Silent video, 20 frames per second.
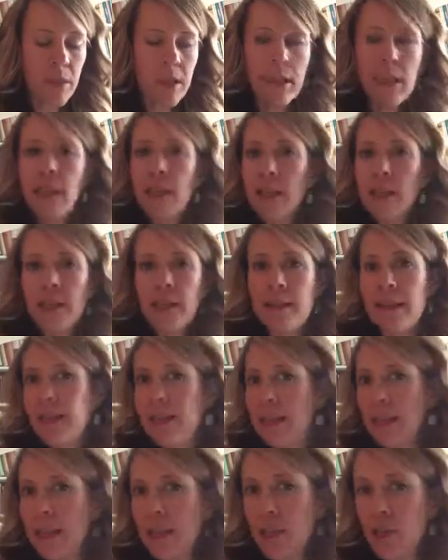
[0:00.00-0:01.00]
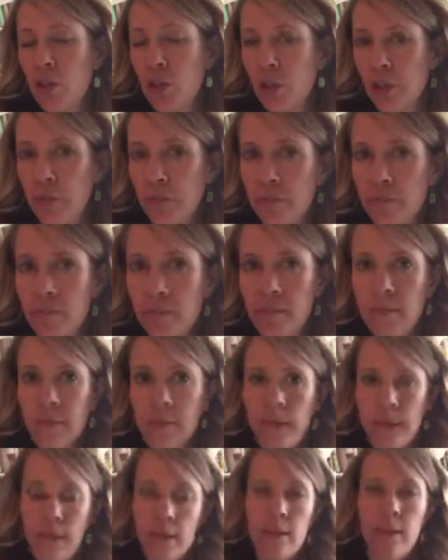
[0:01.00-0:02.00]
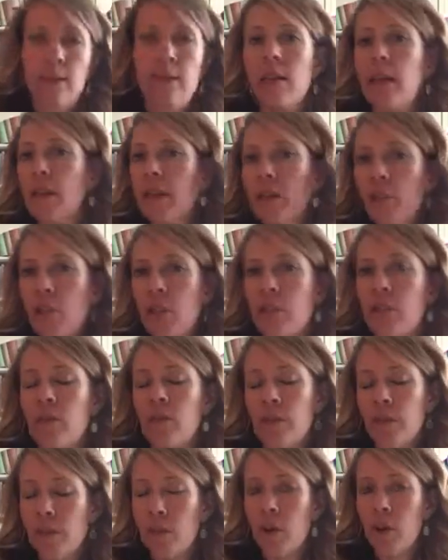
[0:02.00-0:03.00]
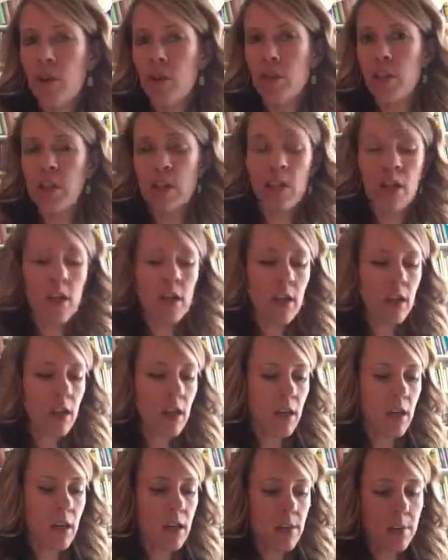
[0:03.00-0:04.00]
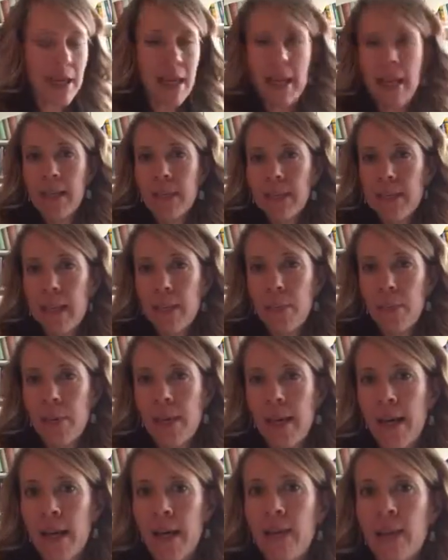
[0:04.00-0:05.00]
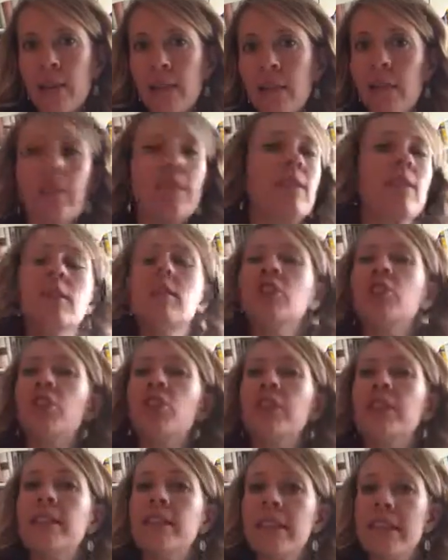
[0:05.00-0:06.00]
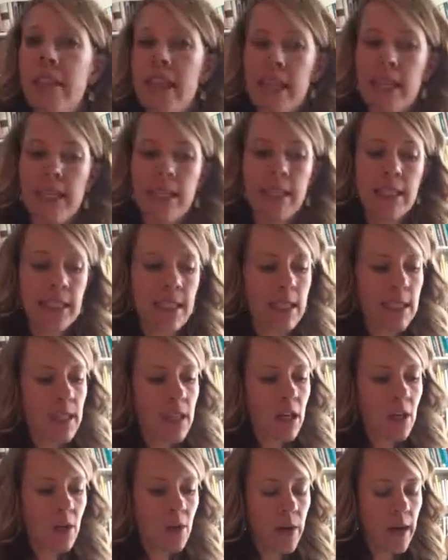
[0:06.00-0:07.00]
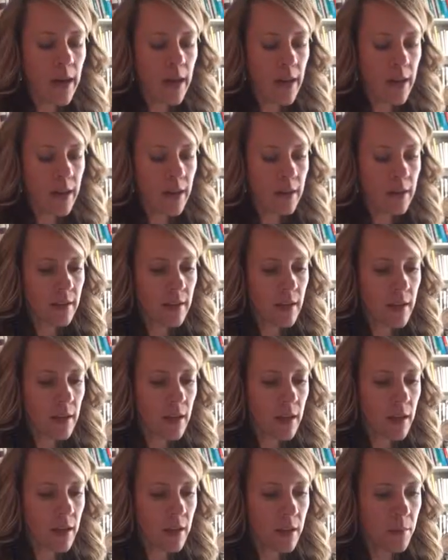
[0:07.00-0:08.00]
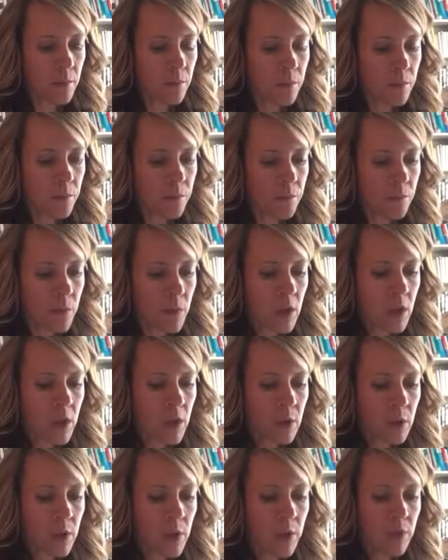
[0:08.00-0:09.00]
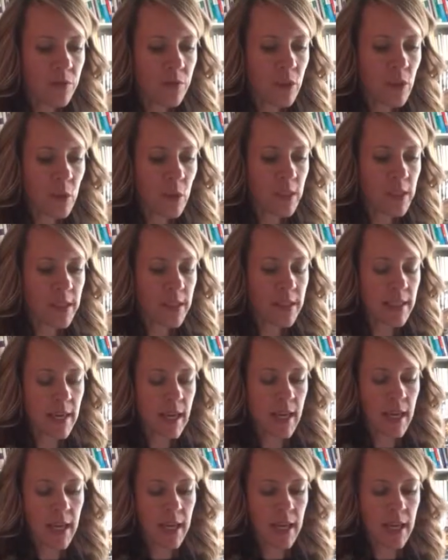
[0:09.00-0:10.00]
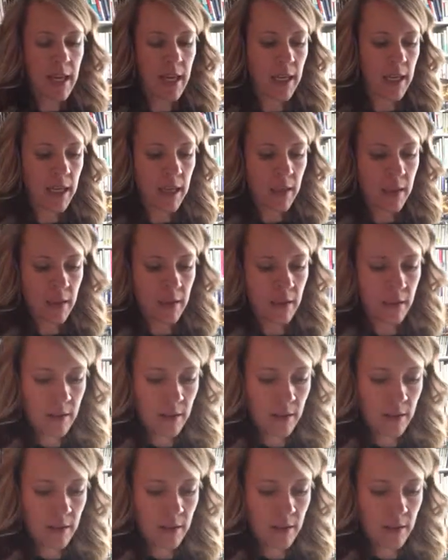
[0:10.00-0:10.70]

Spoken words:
Il est intelligent. He's intelligent or smart. Elle est sympa. She's nice. Okay, but if you were saying